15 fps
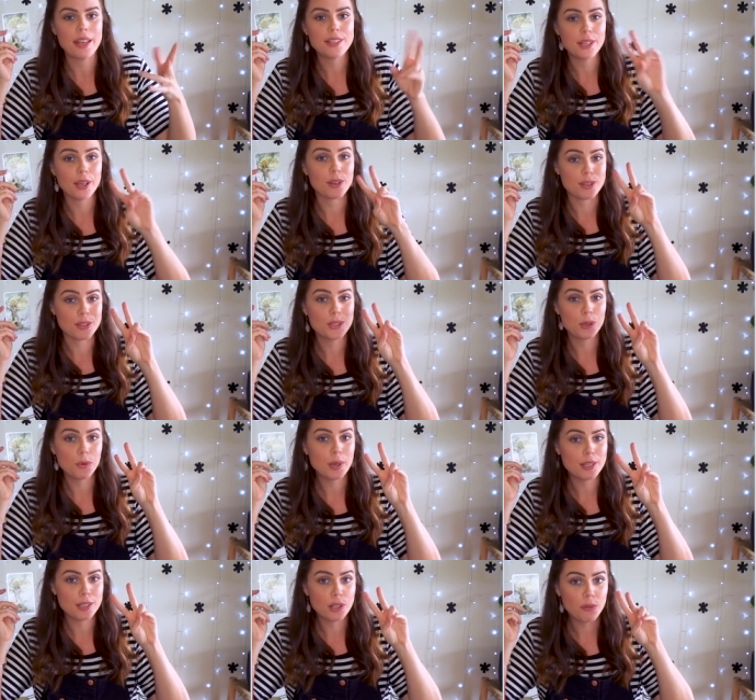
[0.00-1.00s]
Pentacles. 2
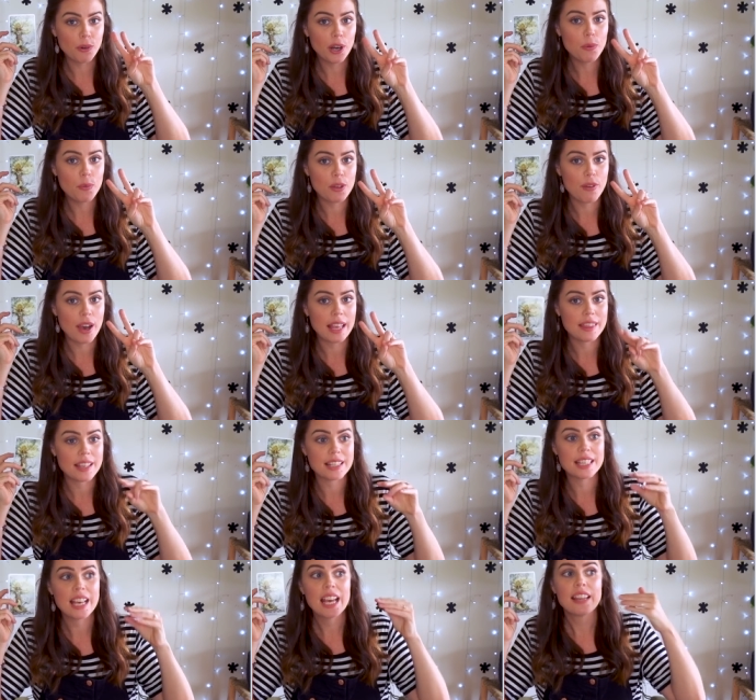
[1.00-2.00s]
weeks in a row, we've had
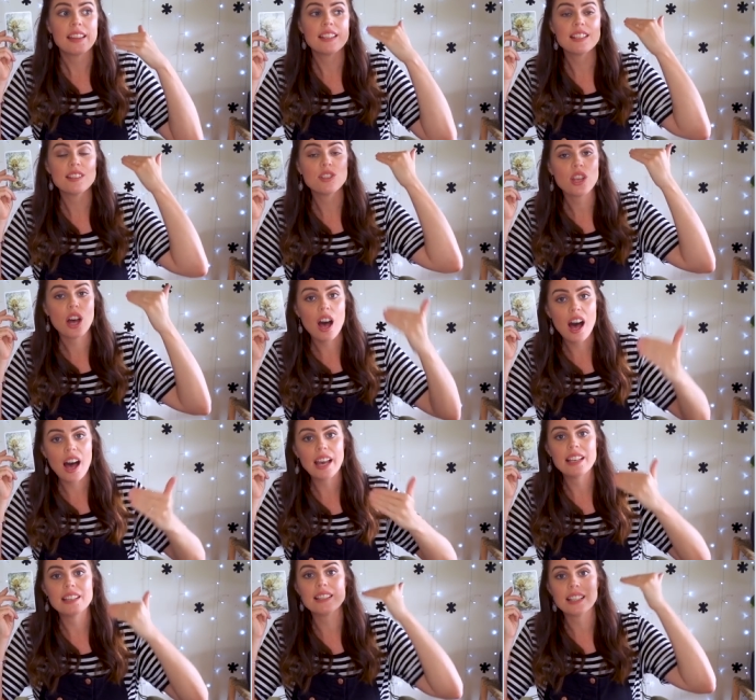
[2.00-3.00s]
this. This is the
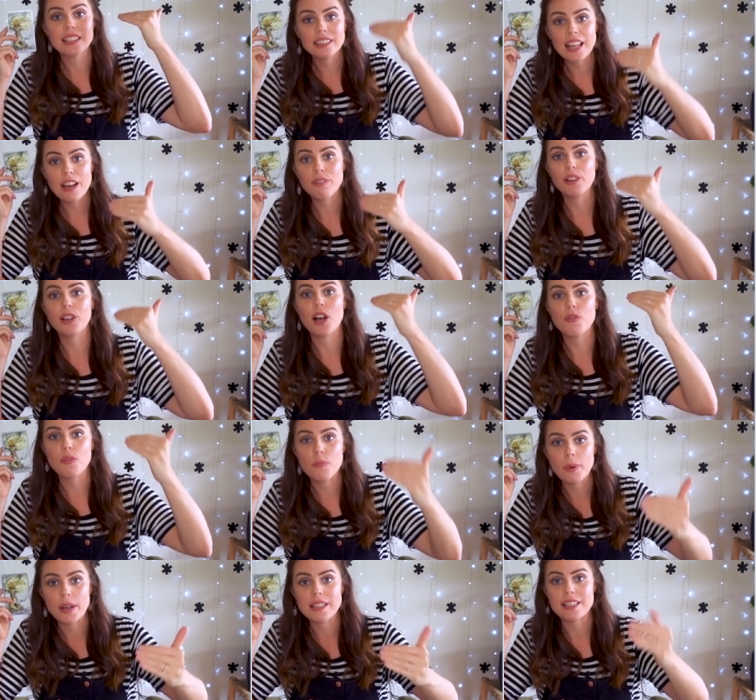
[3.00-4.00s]
highest level of
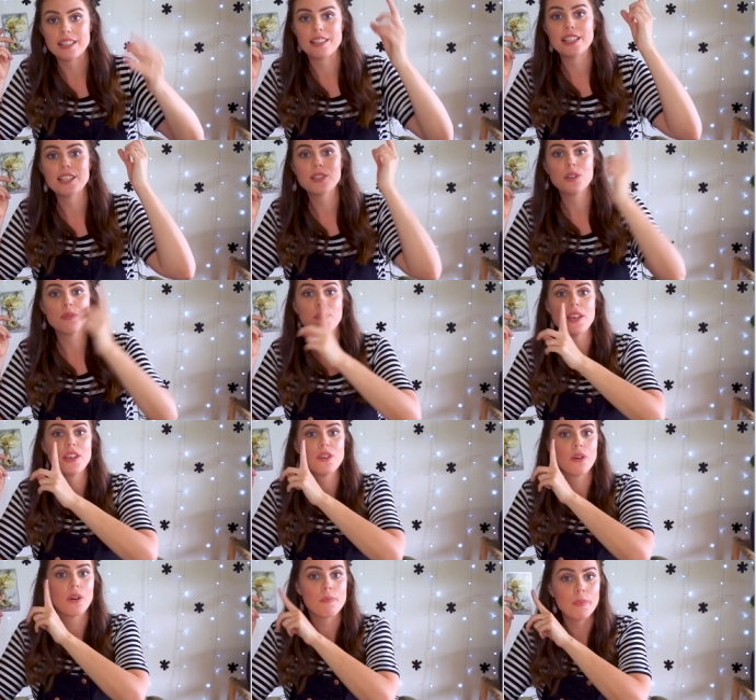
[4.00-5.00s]
abundance. This could be
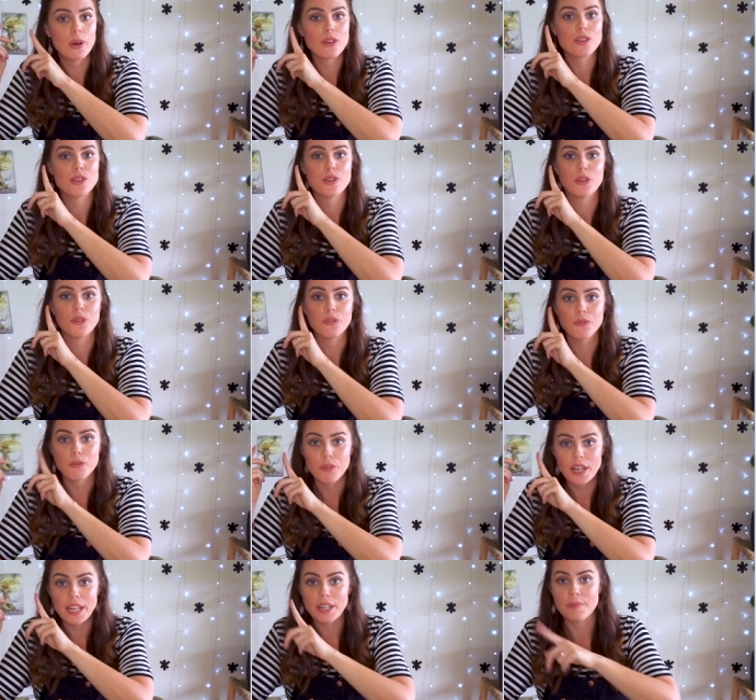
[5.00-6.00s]
your emotional
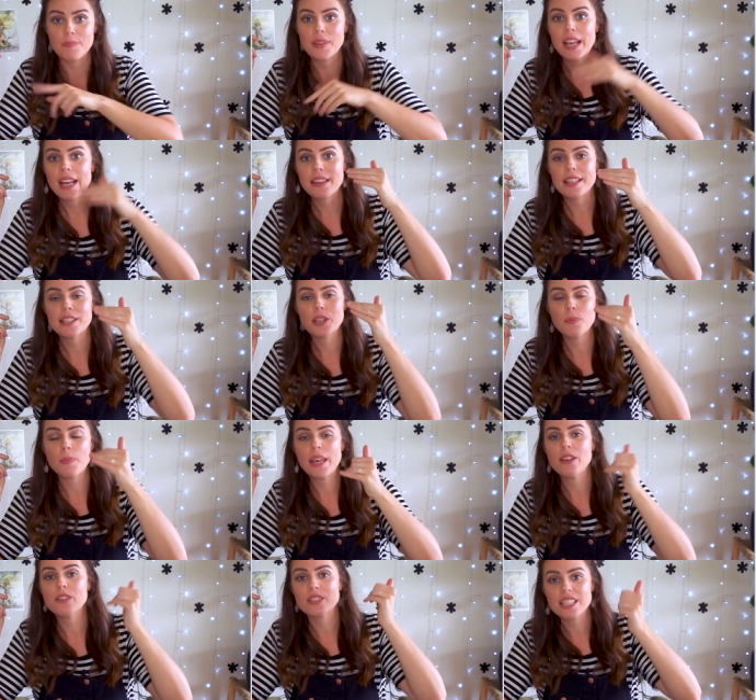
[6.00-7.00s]
freedom. This could
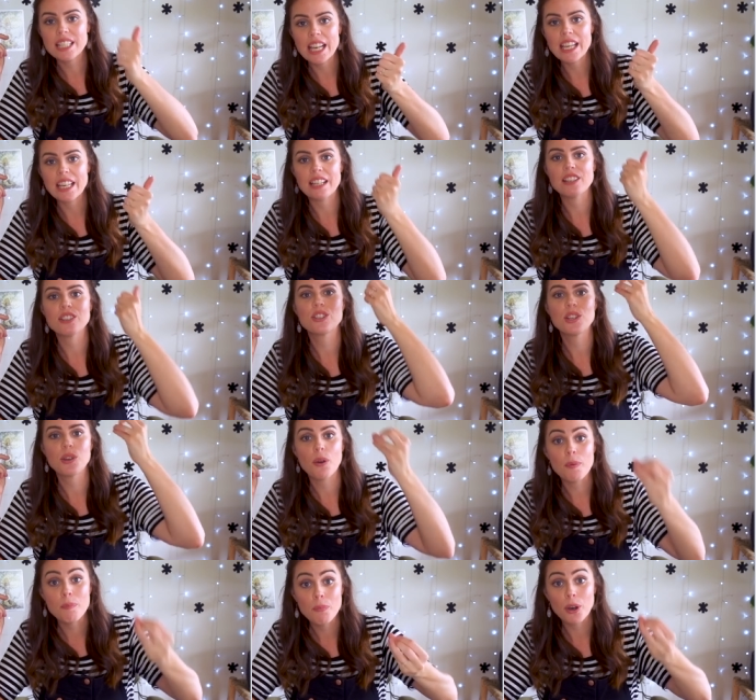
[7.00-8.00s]
be your ticket
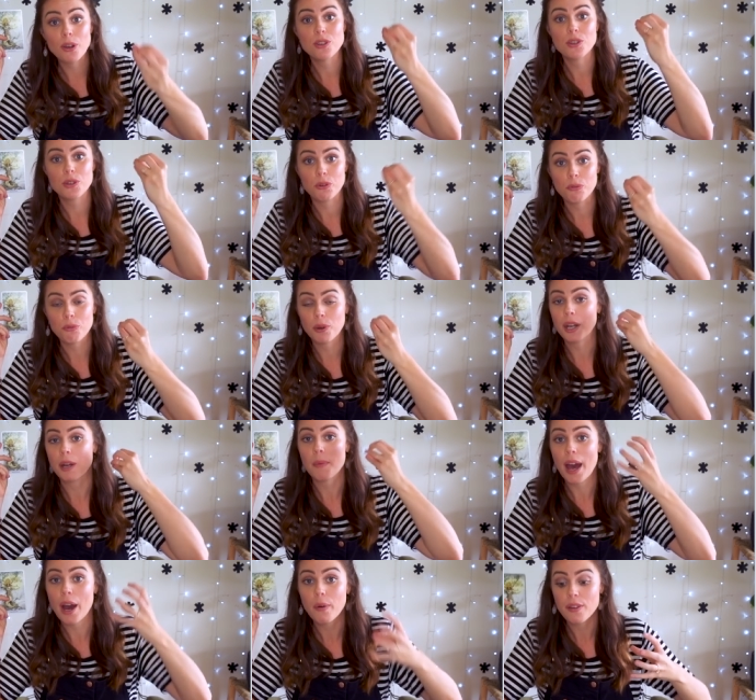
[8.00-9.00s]
to emotional
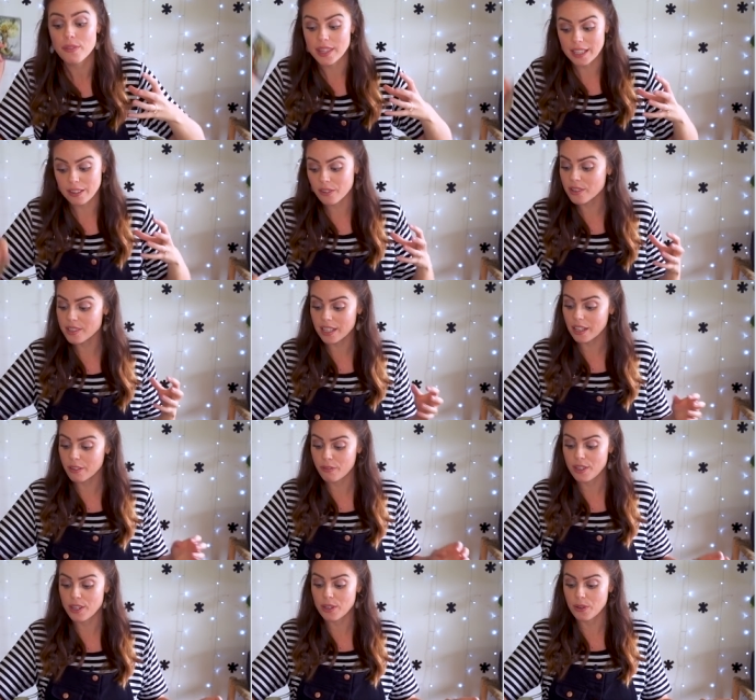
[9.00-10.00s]
freedom, however that looks like
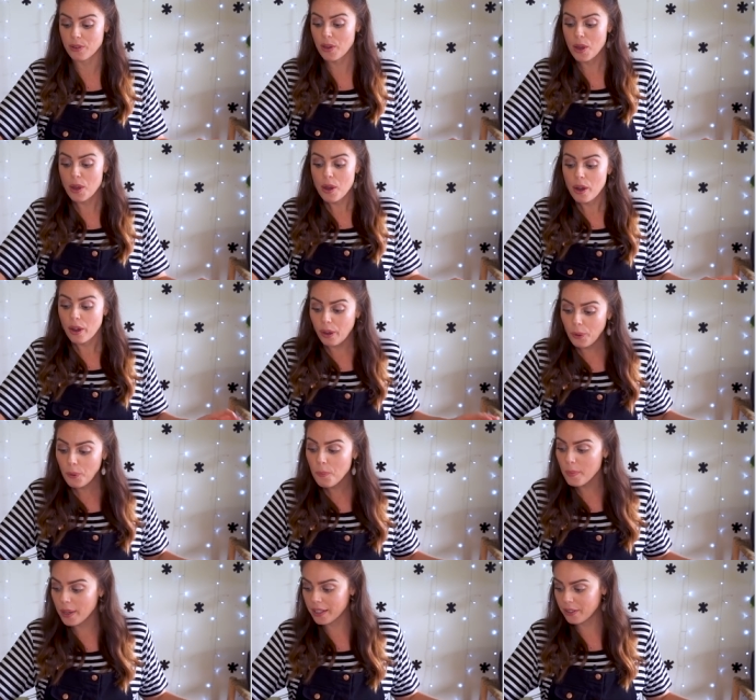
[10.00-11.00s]
for you.
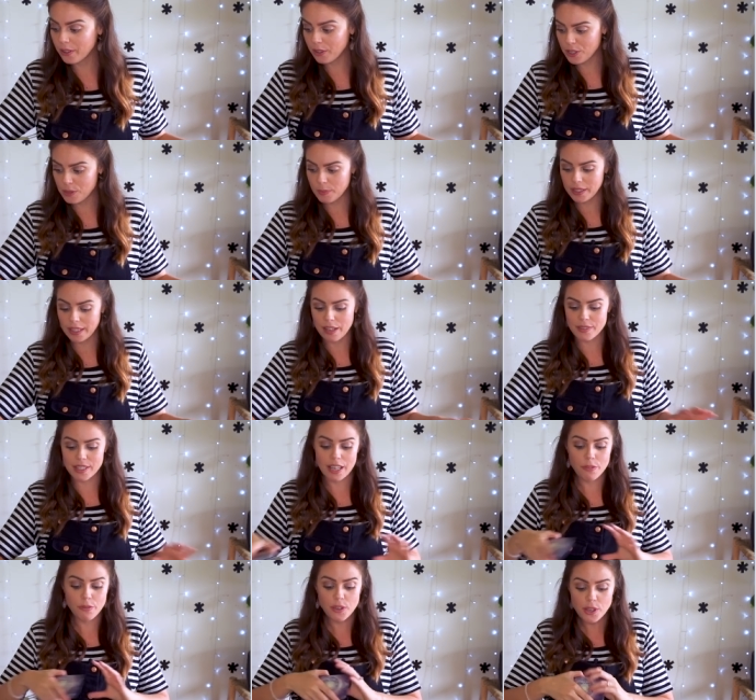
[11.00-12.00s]
Oh my gosh, my loves,
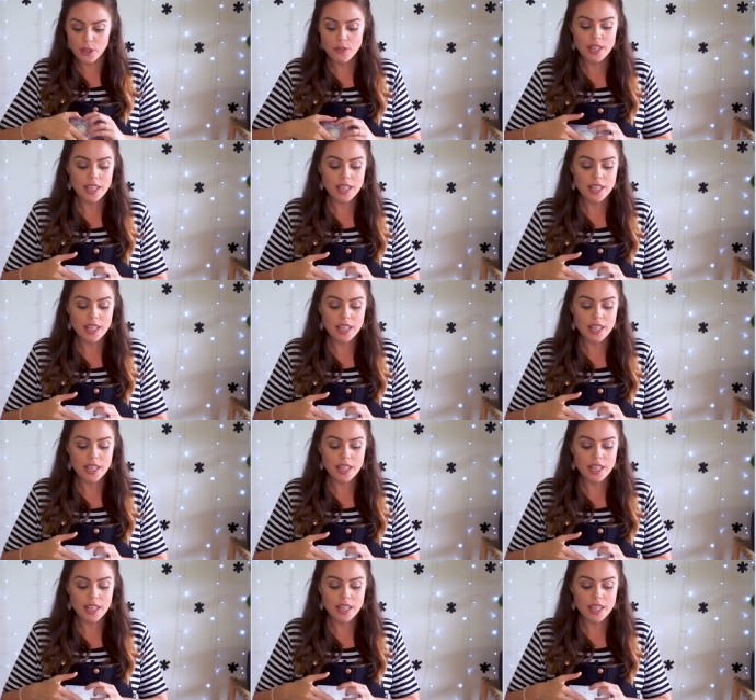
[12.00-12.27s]
if you